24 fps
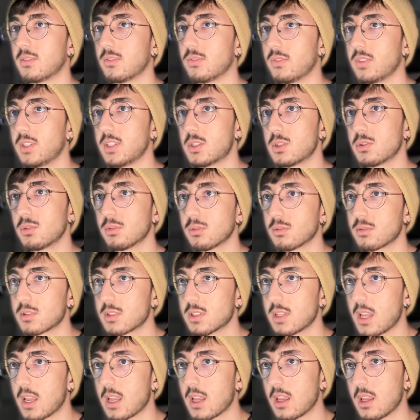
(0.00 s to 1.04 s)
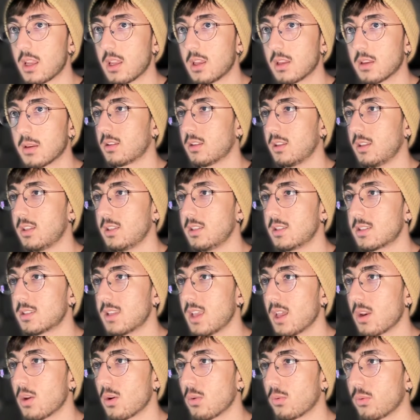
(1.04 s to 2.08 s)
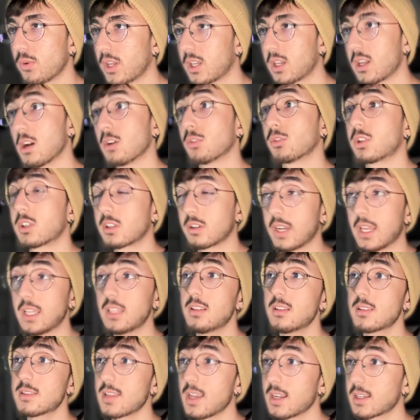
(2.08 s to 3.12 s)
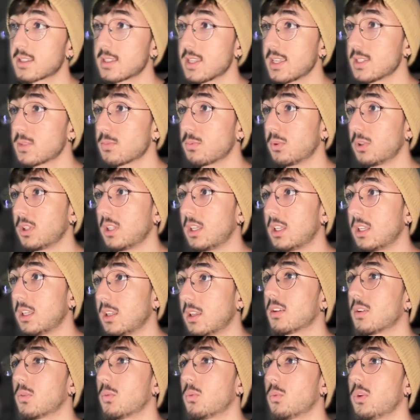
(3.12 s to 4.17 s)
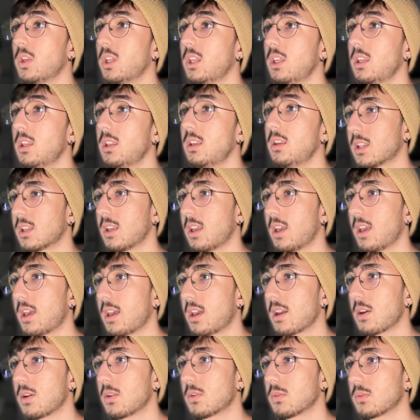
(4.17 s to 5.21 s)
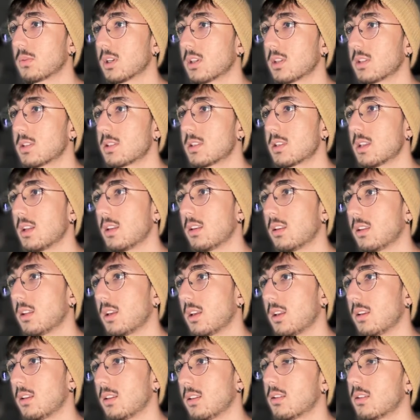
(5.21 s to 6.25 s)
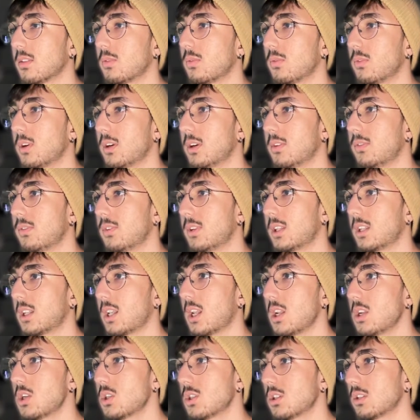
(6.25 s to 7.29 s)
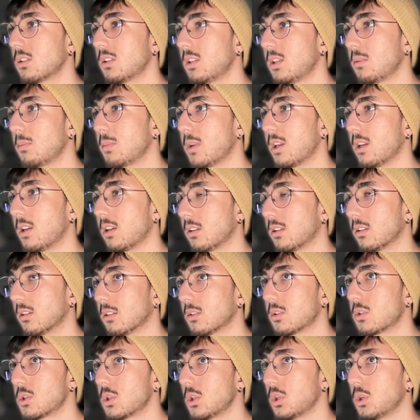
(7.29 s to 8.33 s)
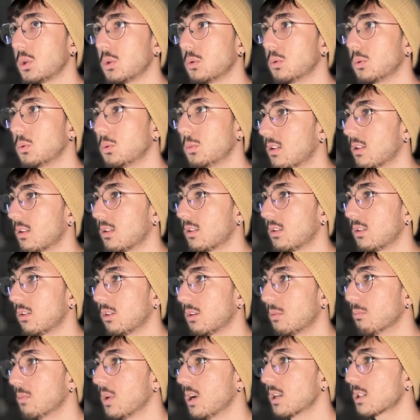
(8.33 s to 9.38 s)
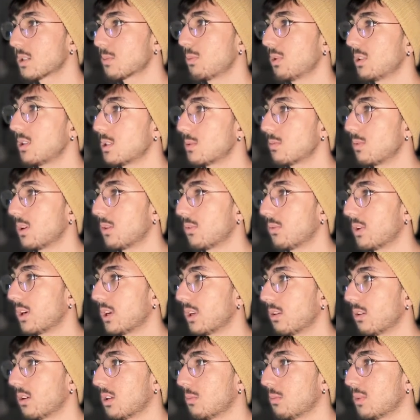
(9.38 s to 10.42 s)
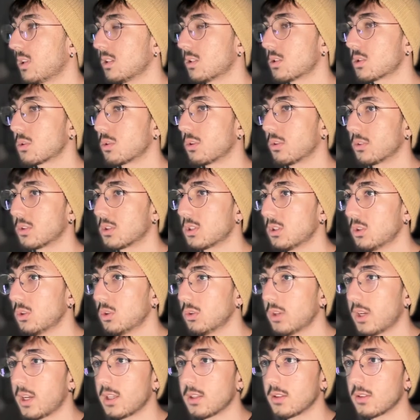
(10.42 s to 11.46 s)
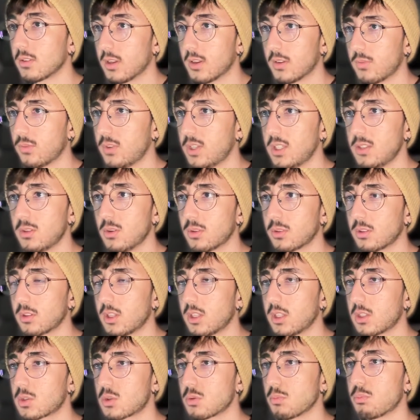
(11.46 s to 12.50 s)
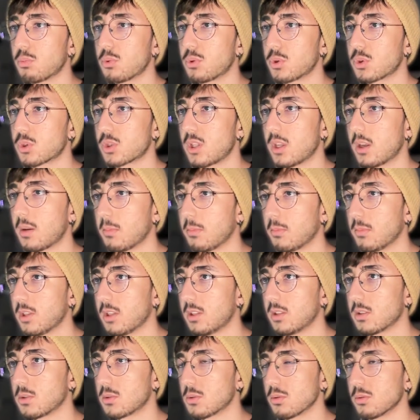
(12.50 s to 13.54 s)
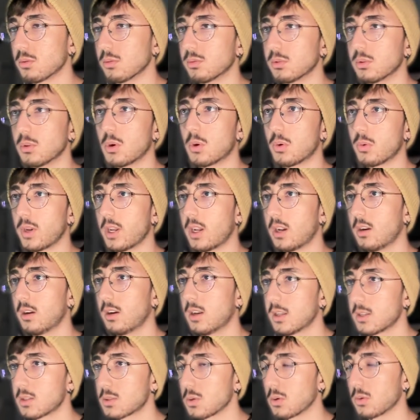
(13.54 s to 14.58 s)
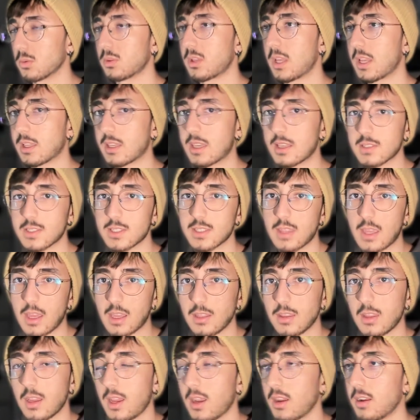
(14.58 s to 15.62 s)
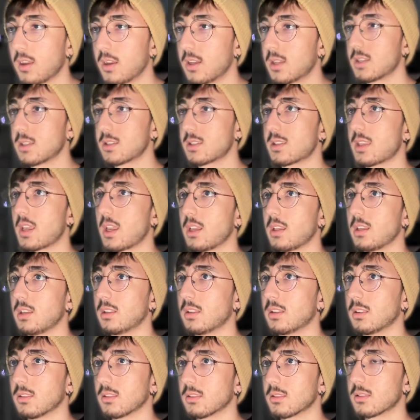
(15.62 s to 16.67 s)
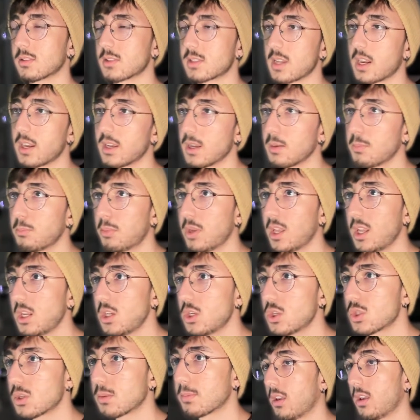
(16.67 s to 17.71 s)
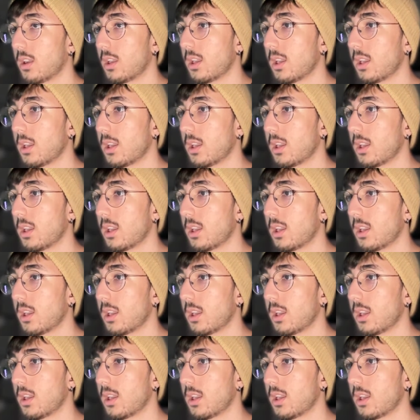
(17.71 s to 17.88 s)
We should say instead of account create successfully, we have sent an verification email to you. Your inbox, please verify your email to continue. And we don't need to push them into nowhere, so they can stay there, stay in sign up page.